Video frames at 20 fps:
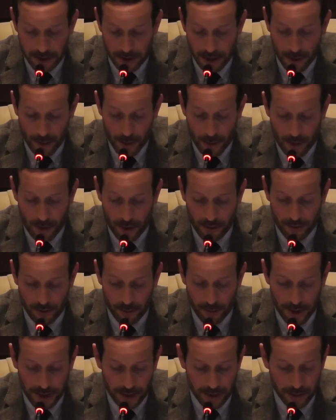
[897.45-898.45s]
number of
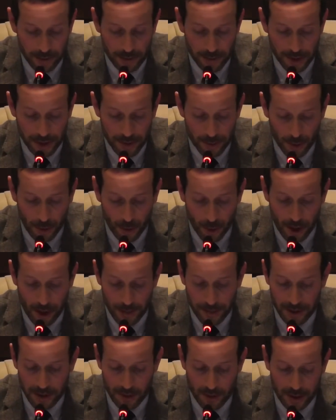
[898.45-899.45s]
Romanian people
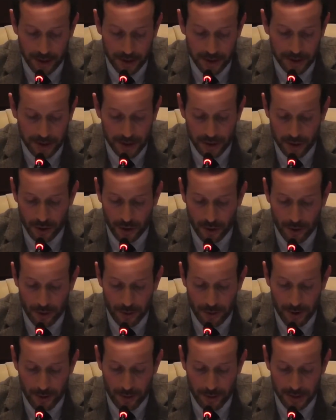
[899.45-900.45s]
emigrated to other
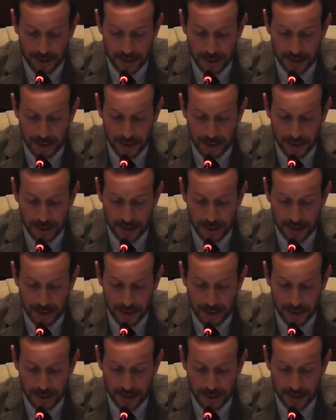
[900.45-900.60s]
member